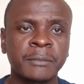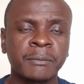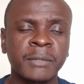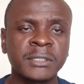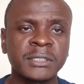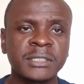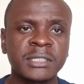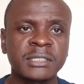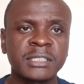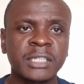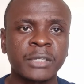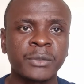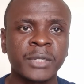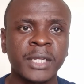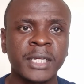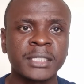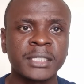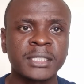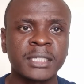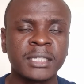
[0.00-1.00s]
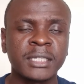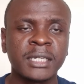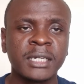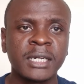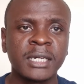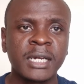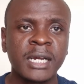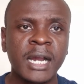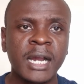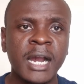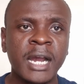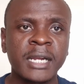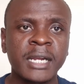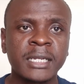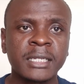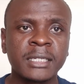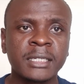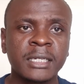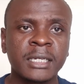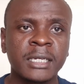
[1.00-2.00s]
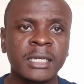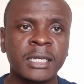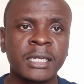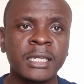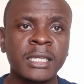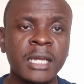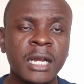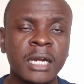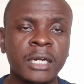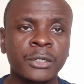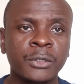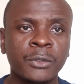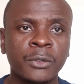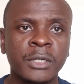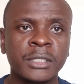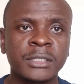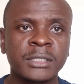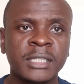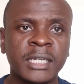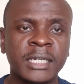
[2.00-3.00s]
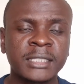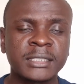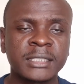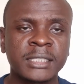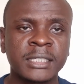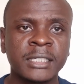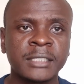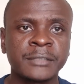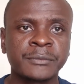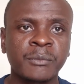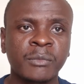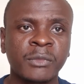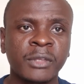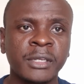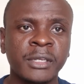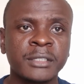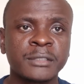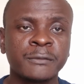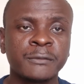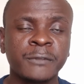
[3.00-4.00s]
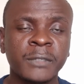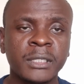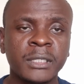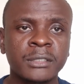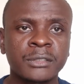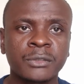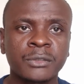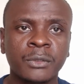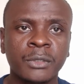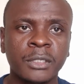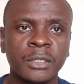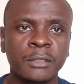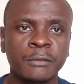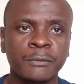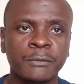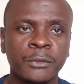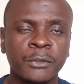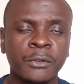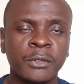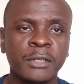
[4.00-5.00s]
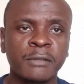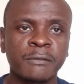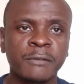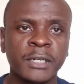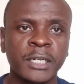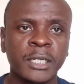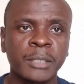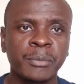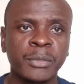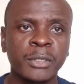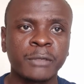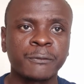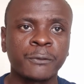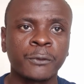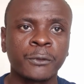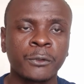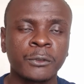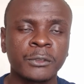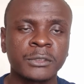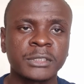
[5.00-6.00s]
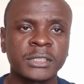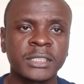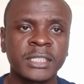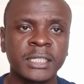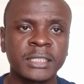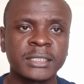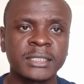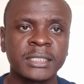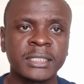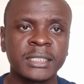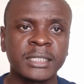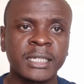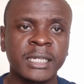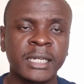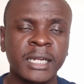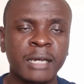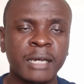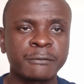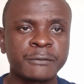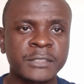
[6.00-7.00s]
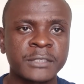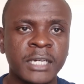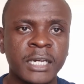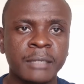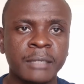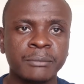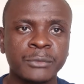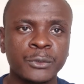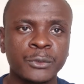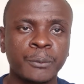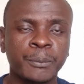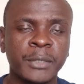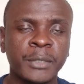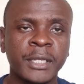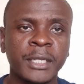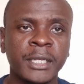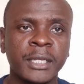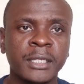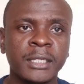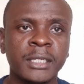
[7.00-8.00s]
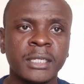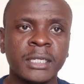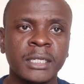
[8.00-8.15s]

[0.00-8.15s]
Manchester United, and he acknowledged that he is very sorry for Donny van de Beek for not getting enough time to play